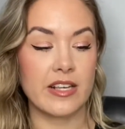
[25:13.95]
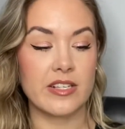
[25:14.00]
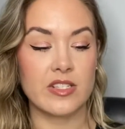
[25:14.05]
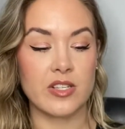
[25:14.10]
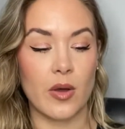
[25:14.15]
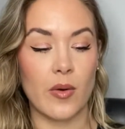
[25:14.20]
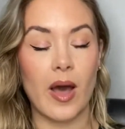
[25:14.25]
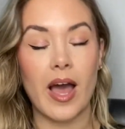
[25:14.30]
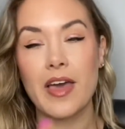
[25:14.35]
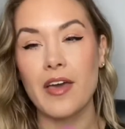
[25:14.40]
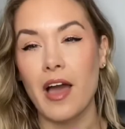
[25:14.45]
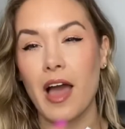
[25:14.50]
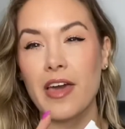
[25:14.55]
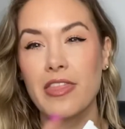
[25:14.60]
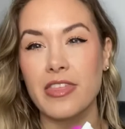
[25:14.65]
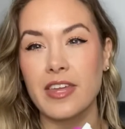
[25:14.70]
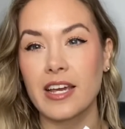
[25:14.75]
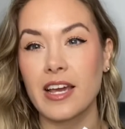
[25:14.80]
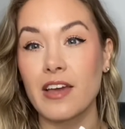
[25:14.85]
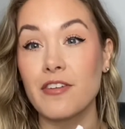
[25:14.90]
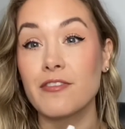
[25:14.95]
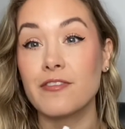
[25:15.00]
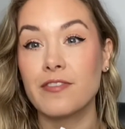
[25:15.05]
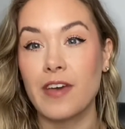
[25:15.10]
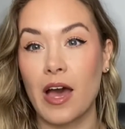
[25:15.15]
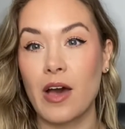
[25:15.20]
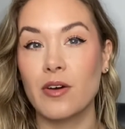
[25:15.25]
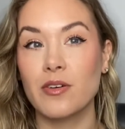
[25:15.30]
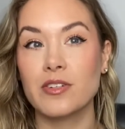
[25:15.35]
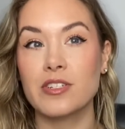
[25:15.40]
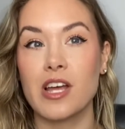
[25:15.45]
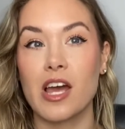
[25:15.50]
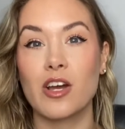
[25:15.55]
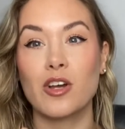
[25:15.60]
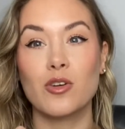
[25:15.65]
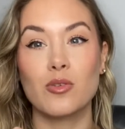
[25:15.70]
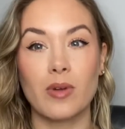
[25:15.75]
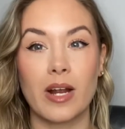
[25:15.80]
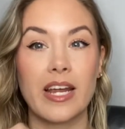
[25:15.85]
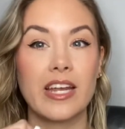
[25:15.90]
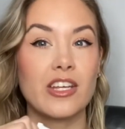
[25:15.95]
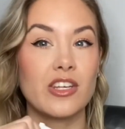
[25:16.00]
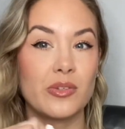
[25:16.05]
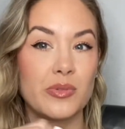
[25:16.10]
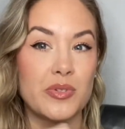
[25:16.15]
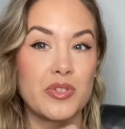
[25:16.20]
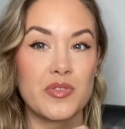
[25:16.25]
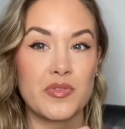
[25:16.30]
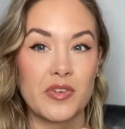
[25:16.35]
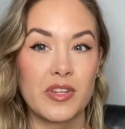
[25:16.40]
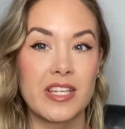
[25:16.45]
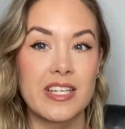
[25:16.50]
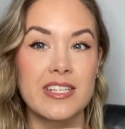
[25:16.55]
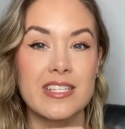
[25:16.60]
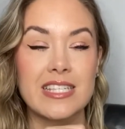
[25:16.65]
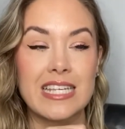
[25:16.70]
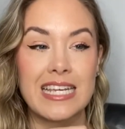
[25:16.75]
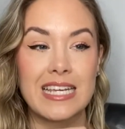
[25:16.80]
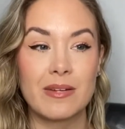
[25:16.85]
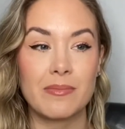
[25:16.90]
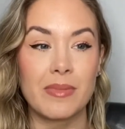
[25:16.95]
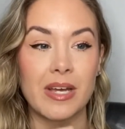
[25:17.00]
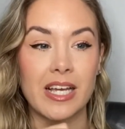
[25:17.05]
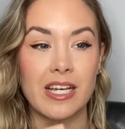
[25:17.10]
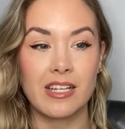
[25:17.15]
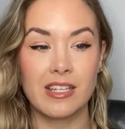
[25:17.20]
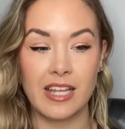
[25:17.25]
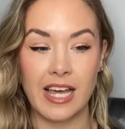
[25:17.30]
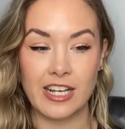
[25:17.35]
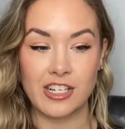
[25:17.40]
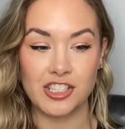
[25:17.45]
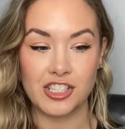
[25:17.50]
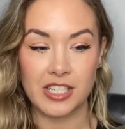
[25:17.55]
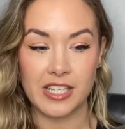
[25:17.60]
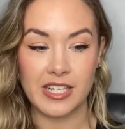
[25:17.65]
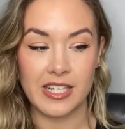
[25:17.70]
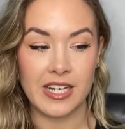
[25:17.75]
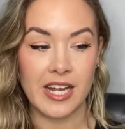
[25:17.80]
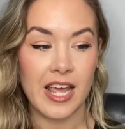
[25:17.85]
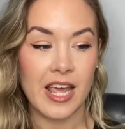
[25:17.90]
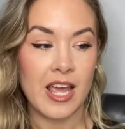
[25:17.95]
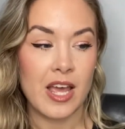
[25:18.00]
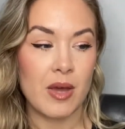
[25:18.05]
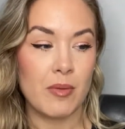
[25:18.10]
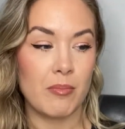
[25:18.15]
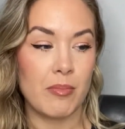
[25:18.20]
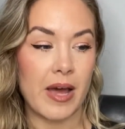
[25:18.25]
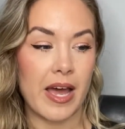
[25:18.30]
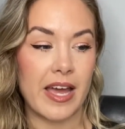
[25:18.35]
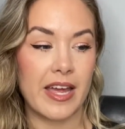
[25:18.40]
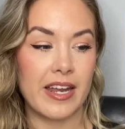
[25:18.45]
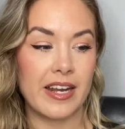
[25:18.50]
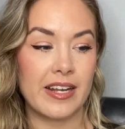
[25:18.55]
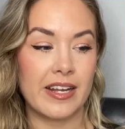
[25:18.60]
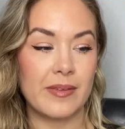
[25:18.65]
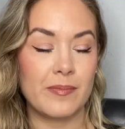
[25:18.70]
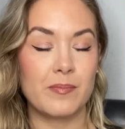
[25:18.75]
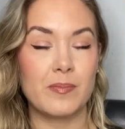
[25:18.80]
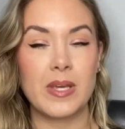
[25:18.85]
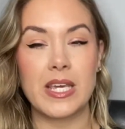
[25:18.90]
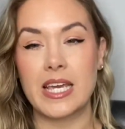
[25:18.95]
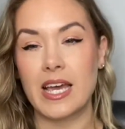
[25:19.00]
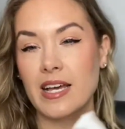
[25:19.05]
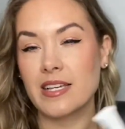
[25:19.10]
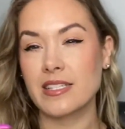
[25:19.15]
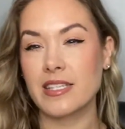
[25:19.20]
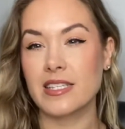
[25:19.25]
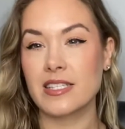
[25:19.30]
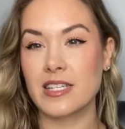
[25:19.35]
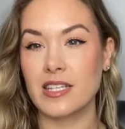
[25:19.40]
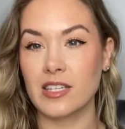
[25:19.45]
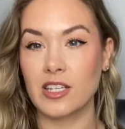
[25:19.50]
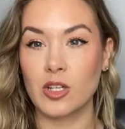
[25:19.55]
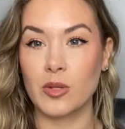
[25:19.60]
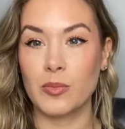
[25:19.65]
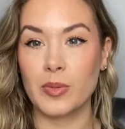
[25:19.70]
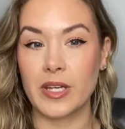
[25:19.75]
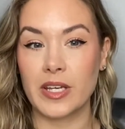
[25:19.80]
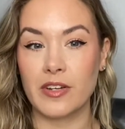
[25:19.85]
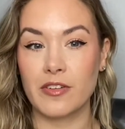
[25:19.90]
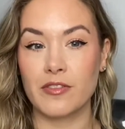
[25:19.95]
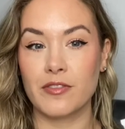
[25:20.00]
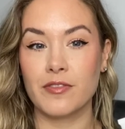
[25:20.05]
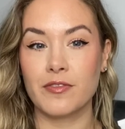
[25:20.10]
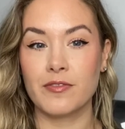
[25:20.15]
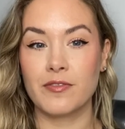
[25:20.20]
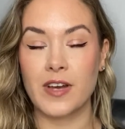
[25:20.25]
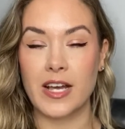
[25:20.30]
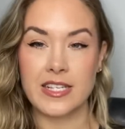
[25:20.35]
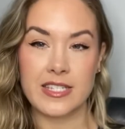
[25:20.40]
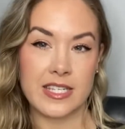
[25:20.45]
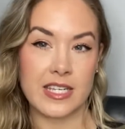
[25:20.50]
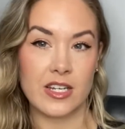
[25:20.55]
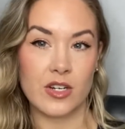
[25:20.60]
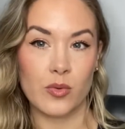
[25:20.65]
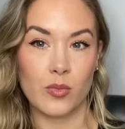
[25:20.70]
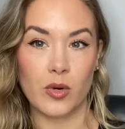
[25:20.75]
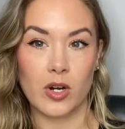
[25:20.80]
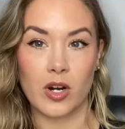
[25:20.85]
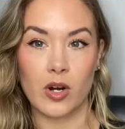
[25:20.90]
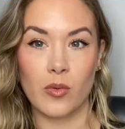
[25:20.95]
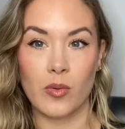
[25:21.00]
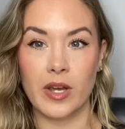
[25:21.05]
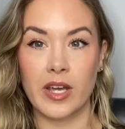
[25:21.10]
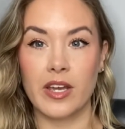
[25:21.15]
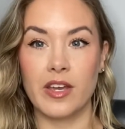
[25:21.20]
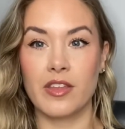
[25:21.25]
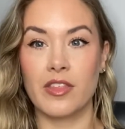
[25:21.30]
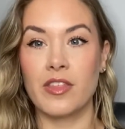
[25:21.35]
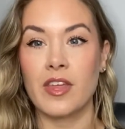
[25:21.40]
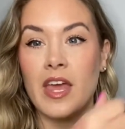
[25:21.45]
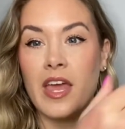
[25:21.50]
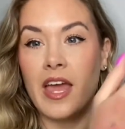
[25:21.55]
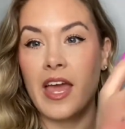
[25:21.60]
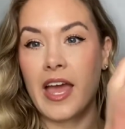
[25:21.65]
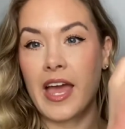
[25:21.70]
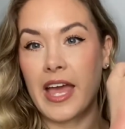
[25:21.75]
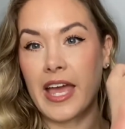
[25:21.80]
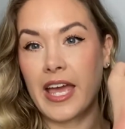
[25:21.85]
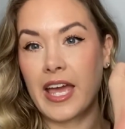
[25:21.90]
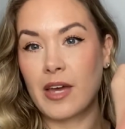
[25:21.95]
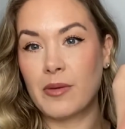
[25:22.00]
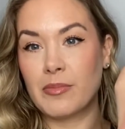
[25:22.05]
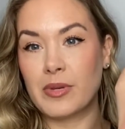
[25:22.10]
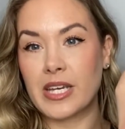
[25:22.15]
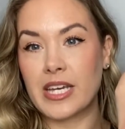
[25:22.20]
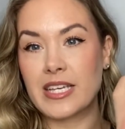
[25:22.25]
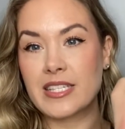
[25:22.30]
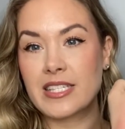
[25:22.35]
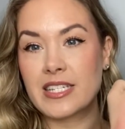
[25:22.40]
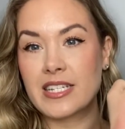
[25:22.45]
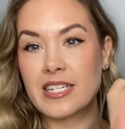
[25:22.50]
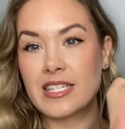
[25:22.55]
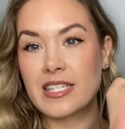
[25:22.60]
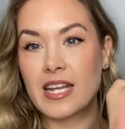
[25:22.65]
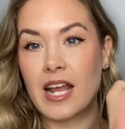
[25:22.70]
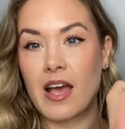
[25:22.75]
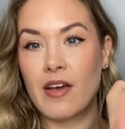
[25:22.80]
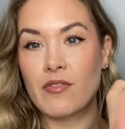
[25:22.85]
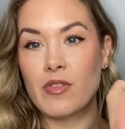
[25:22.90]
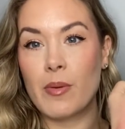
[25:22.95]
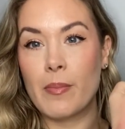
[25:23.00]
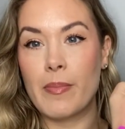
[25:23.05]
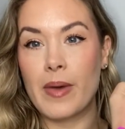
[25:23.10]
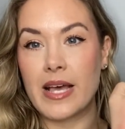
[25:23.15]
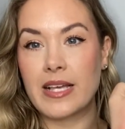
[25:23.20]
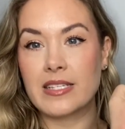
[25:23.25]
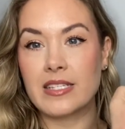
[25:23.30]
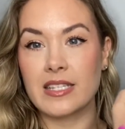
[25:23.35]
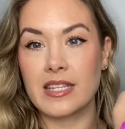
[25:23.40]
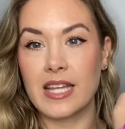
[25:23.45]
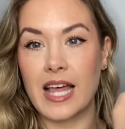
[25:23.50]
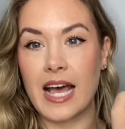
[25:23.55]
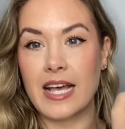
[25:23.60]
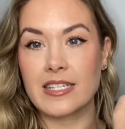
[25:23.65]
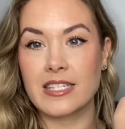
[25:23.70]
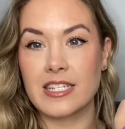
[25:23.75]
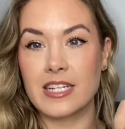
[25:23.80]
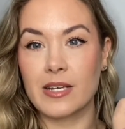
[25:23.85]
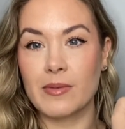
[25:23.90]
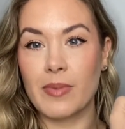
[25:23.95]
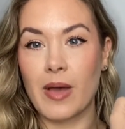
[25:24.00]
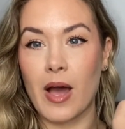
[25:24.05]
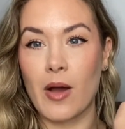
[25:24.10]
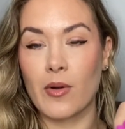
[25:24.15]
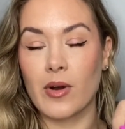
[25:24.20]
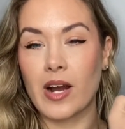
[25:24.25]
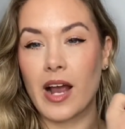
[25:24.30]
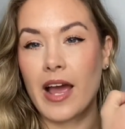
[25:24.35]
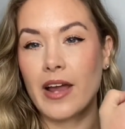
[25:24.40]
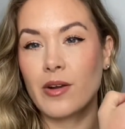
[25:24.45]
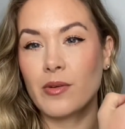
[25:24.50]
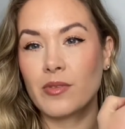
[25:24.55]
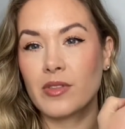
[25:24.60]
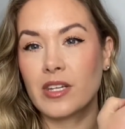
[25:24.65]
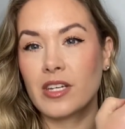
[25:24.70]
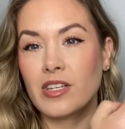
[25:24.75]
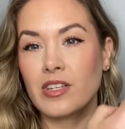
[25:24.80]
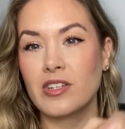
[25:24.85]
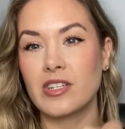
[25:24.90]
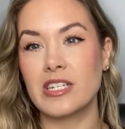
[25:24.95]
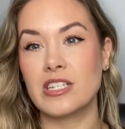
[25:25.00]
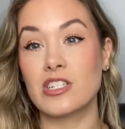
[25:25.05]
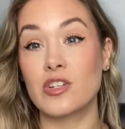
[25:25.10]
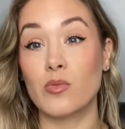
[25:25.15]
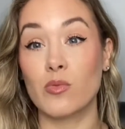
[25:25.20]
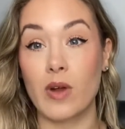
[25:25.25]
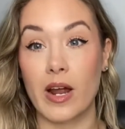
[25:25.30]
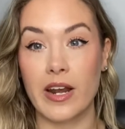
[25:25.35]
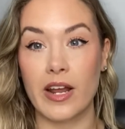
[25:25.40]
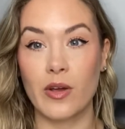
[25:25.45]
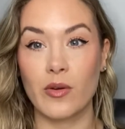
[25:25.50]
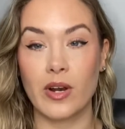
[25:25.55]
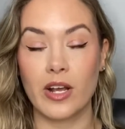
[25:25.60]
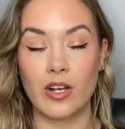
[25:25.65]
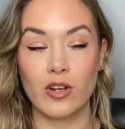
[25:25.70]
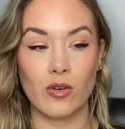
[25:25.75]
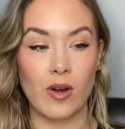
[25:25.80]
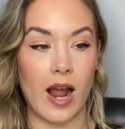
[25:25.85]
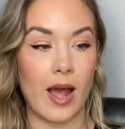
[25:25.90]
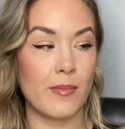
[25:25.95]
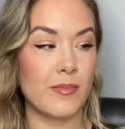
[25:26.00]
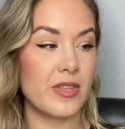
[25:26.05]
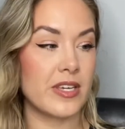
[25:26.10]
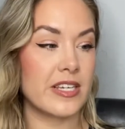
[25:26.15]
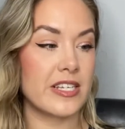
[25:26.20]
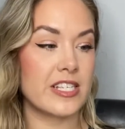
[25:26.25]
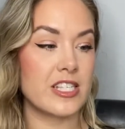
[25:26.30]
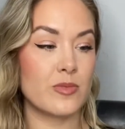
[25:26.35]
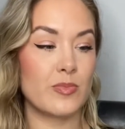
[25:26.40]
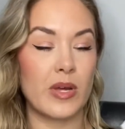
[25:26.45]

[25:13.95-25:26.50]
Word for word: So I, I think I've found a great use for this in my collection, but because it's a little bit fussy to work with, and because it doesn't have the best lasting power, I don't think you need to run out and grab this.